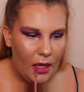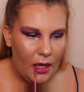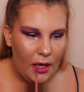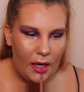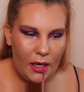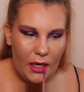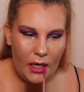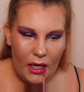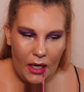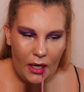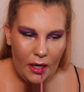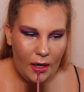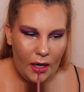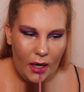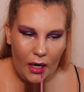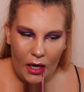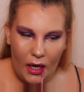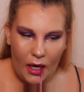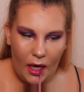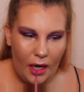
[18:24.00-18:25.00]
Actually, I'm
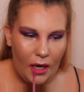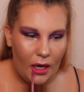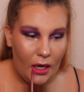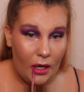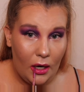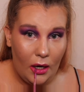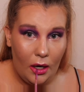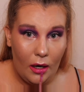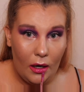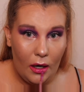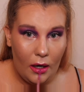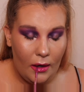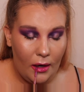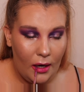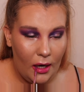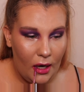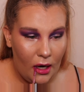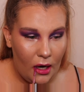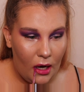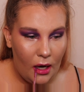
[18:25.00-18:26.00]
going to add that to all my
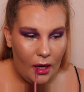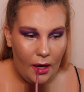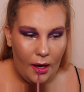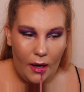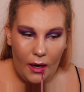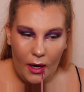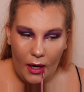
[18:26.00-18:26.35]
lips.